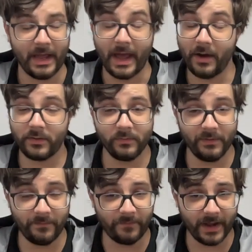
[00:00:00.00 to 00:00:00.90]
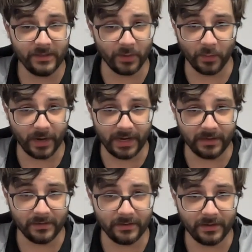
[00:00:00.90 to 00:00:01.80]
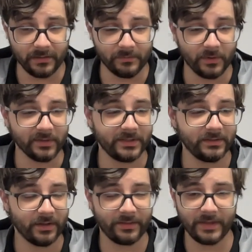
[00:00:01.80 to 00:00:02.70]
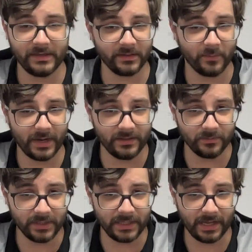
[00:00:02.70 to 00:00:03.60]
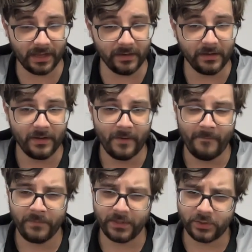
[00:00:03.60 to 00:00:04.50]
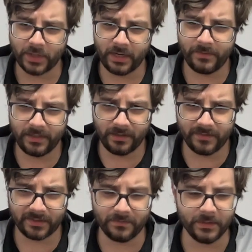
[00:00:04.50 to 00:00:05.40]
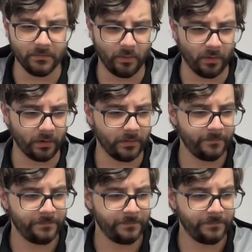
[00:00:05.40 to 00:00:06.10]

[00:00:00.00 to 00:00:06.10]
How can we fight the grain in the most authentic way that we can to try to become something more?